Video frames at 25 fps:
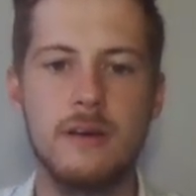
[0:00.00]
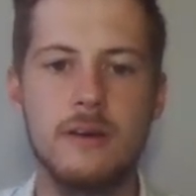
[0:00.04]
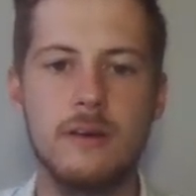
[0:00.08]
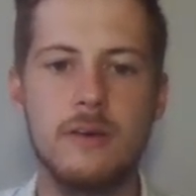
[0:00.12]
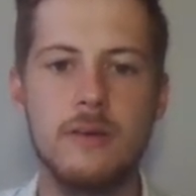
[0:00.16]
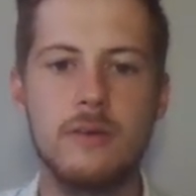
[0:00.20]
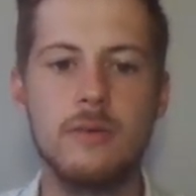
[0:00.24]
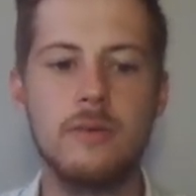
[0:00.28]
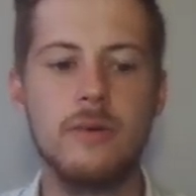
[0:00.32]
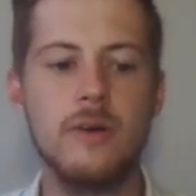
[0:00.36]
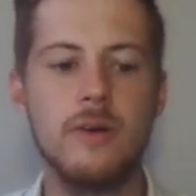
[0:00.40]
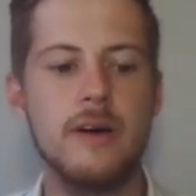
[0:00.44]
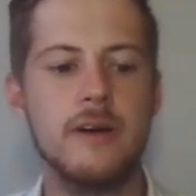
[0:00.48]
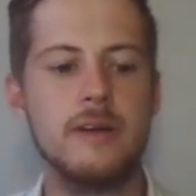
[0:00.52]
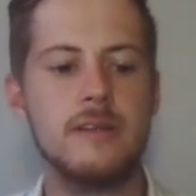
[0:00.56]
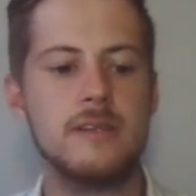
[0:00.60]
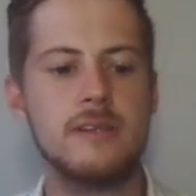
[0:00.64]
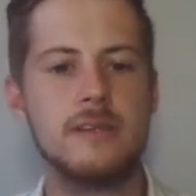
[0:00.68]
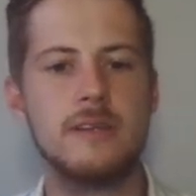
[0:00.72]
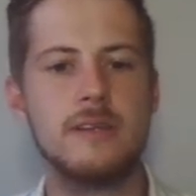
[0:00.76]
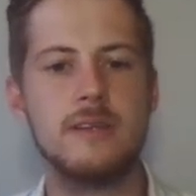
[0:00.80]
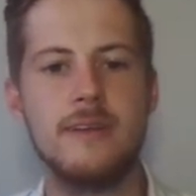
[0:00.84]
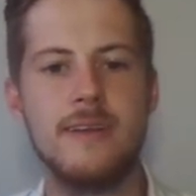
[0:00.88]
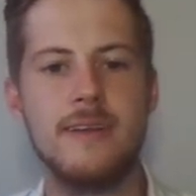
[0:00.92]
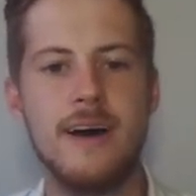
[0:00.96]
Alright,
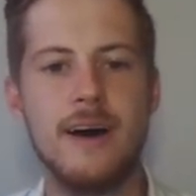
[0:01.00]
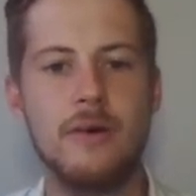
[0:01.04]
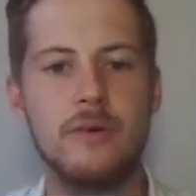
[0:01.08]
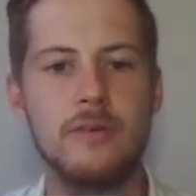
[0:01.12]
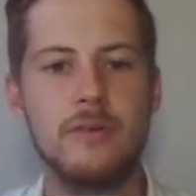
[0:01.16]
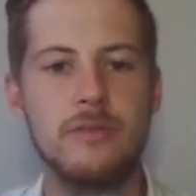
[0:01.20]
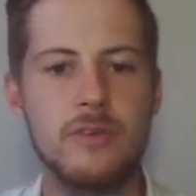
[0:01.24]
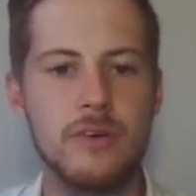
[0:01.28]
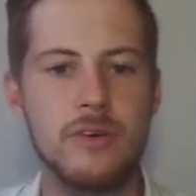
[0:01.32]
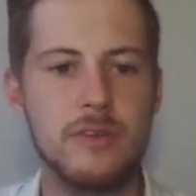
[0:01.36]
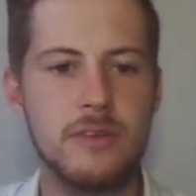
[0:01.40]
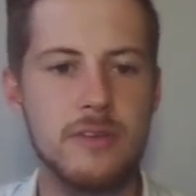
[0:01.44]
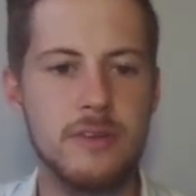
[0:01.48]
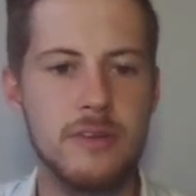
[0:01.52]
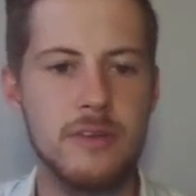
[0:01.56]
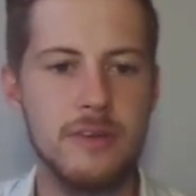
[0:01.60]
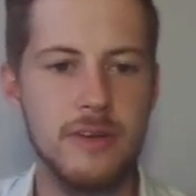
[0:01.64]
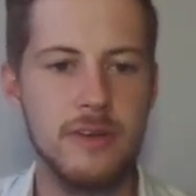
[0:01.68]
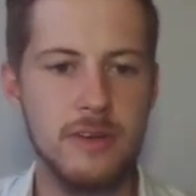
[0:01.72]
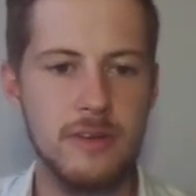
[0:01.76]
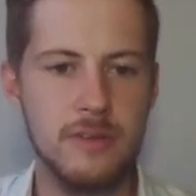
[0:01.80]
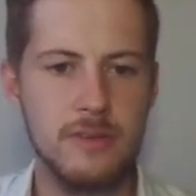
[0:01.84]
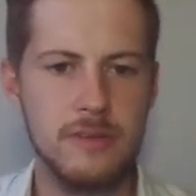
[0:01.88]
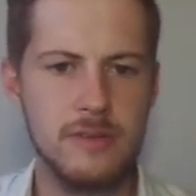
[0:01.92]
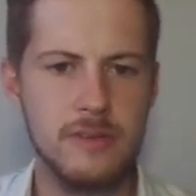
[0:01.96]
now we've got the
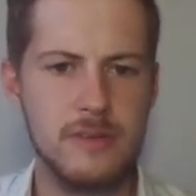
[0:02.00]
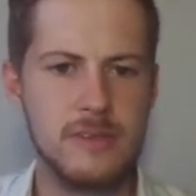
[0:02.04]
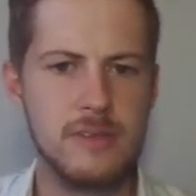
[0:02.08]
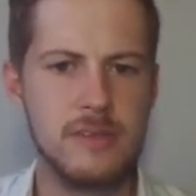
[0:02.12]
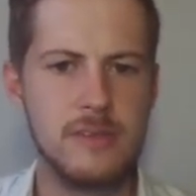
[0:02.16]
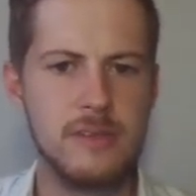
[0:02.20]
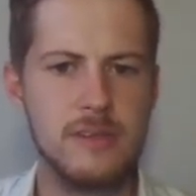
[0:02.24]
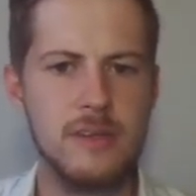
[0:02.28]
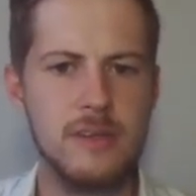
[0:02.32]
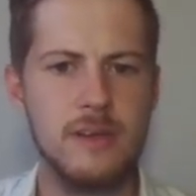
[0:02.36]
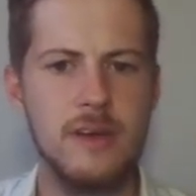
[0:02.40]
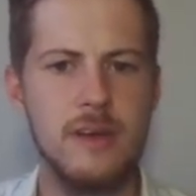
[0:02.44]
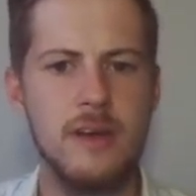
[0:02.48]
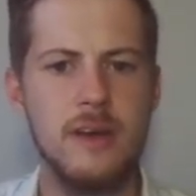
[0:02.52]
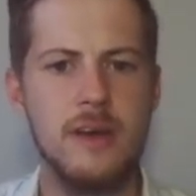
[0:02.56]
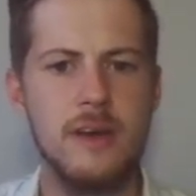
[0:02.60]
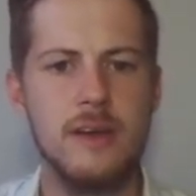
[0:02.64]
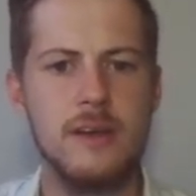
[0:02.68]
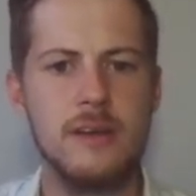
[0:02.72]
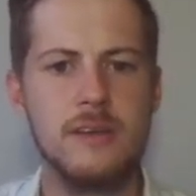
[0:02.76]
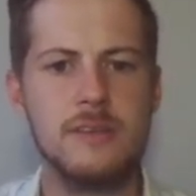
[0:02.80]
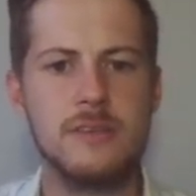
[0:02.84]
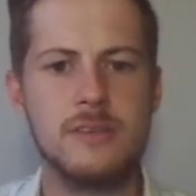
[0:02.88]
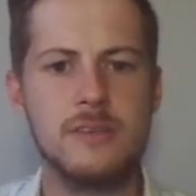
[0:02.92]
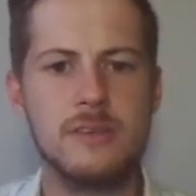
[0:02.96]
nodes,
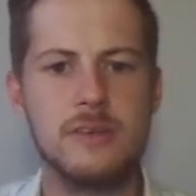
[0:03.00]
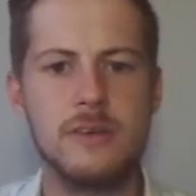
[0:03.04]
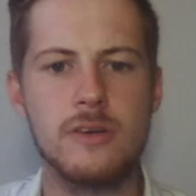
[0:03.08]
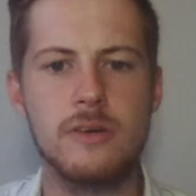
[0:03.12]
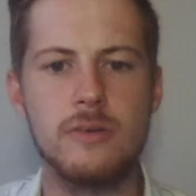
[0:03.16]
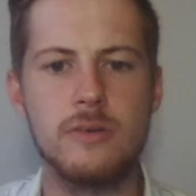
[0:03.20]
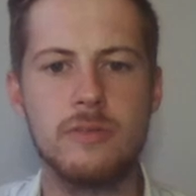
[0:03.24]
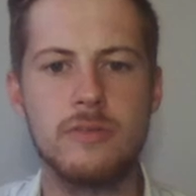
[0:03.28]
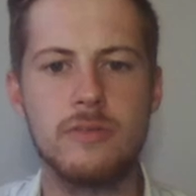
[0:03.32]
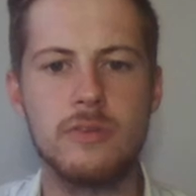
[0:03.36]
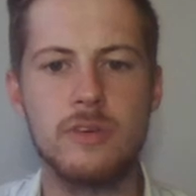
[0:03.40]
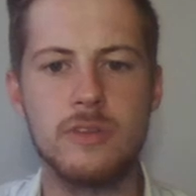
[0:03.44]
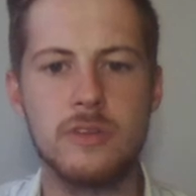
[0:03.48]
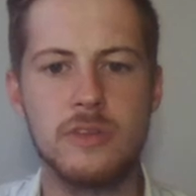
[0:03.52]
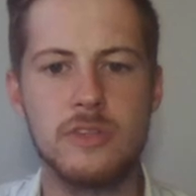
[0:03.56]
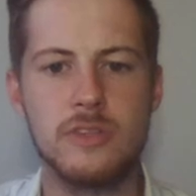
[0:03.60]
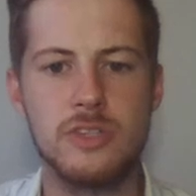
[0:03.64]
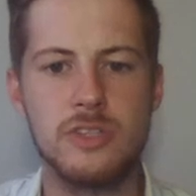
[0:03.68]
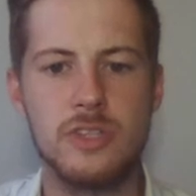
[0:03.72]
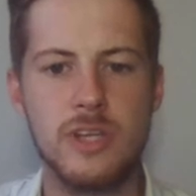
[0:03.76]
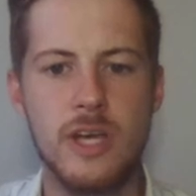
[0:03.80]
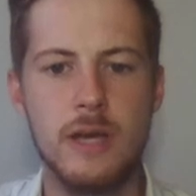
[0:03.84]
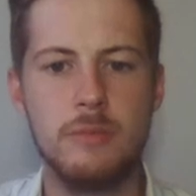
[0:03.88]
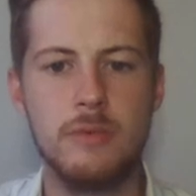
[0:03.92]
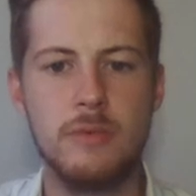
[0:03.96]
so we've got the
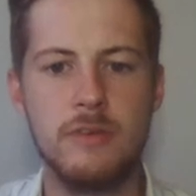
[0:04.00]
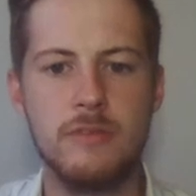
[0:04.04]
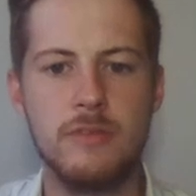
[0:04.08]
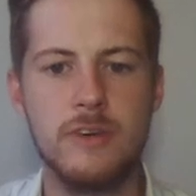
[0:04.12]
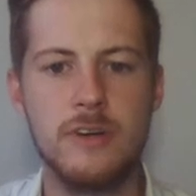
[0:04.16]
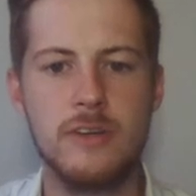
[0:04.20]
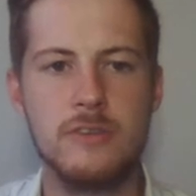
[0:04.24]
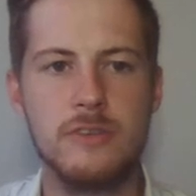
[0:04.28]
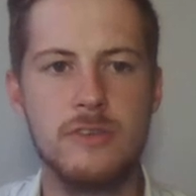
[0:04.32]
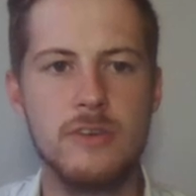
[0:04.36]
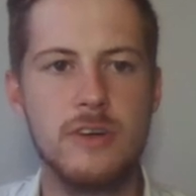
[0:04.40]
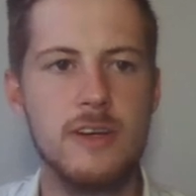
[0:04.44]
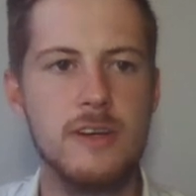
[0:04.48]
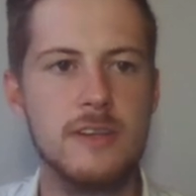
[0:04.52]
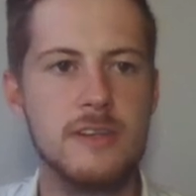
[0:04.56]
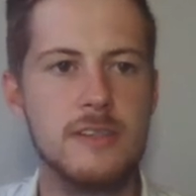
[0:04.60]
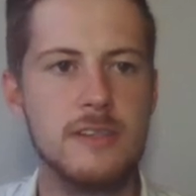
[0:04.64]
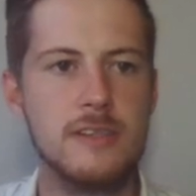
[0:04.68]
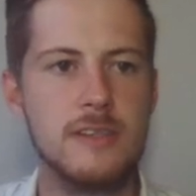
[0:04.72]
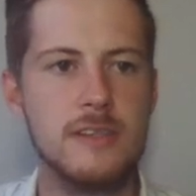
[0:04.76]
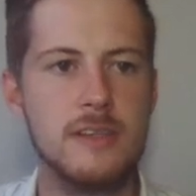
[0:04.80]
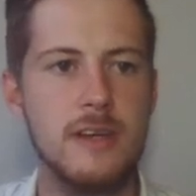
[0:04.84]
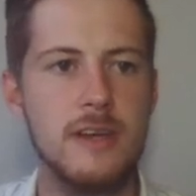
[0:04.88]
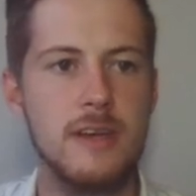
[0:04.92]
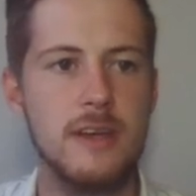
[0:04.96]
shape of our
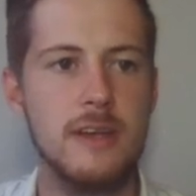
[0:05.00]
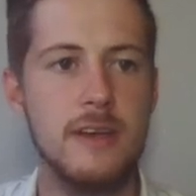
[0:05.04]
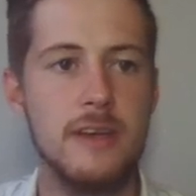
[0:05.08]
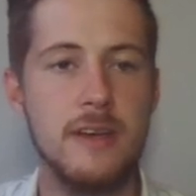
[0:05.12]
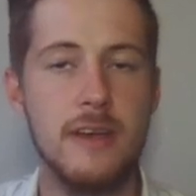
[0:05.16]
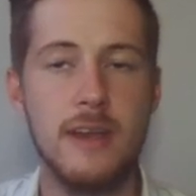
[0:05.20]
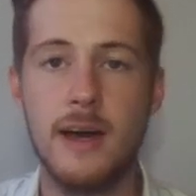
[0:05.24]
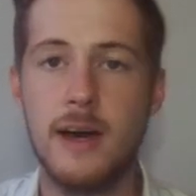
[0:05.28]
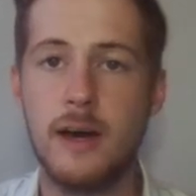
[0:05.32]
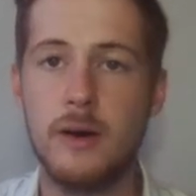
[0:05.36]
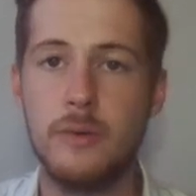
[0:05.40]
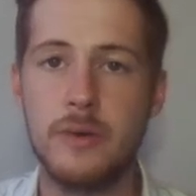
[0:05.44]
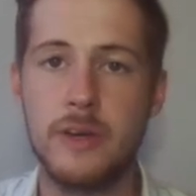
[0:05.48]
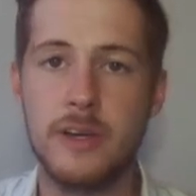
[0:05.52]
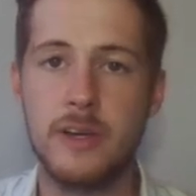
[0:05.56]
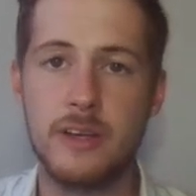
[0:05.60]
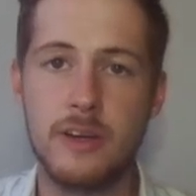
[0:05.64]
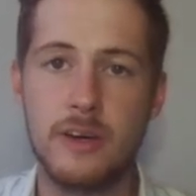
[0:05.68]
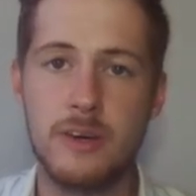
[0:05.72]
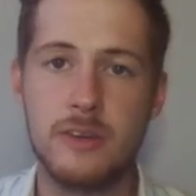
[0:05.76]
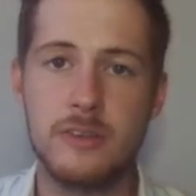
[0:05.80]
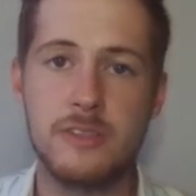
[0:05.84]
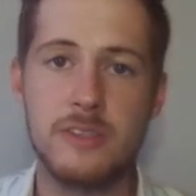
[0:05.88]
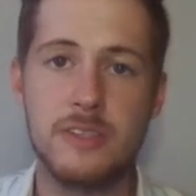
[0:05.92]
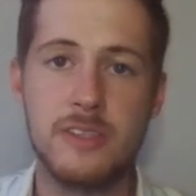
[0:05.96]
truss. Now we can
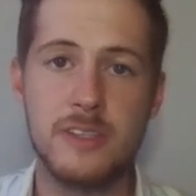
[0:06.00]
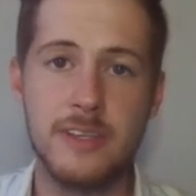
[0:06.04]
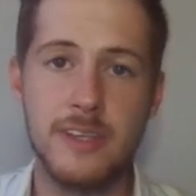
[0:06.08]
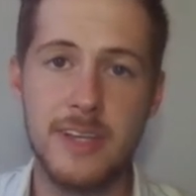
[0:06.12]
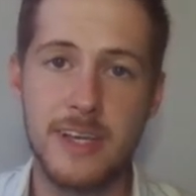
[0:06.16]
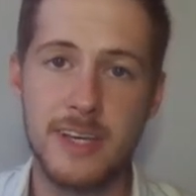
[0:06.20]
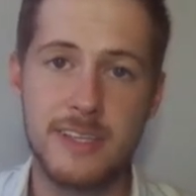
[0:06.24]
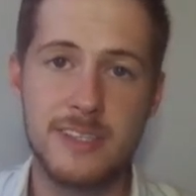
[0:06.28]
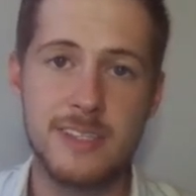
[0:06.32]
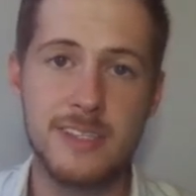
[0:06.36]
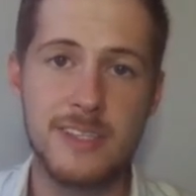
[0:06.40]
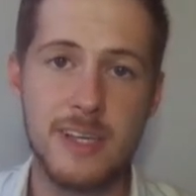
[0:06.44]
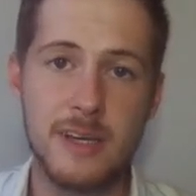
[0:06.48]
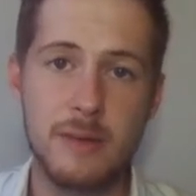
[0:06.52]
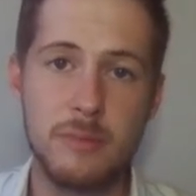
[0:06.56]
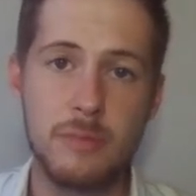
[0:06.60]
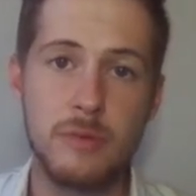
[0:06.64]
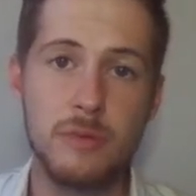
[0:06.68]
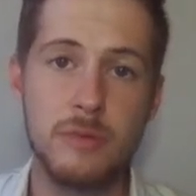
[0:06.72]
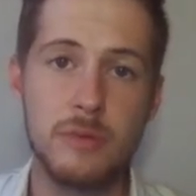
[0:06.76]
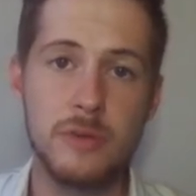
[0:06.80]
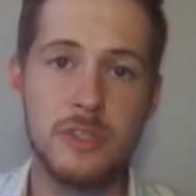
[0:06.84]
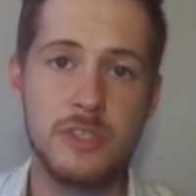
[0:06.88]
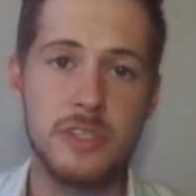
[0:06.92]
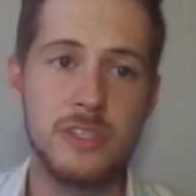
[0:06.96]
go to the next step,
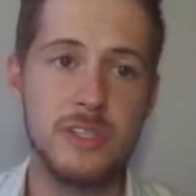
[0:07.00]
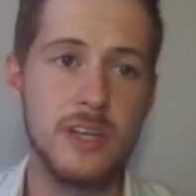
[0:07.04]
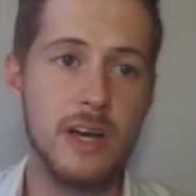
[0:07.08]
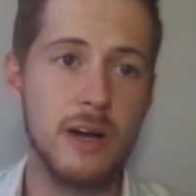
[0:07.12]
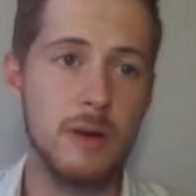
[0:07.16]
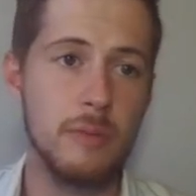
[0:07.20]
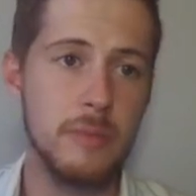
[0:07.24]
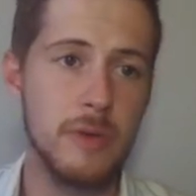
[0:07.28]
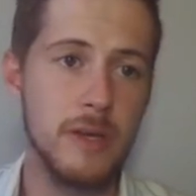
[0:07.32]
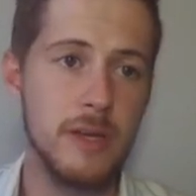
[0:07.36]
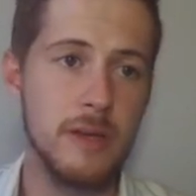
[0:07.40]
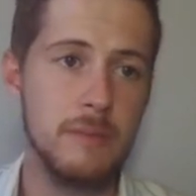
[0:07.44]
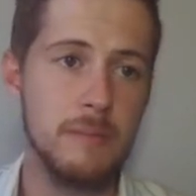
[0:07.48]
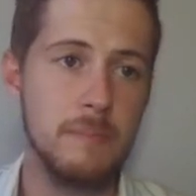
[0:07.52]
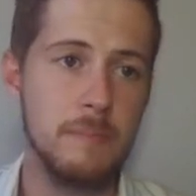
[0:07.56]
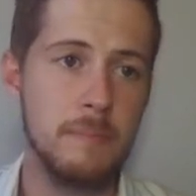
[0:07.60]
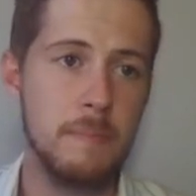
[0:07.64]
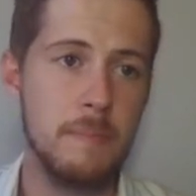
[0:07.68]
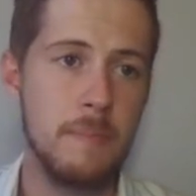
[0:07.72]
which is our beam.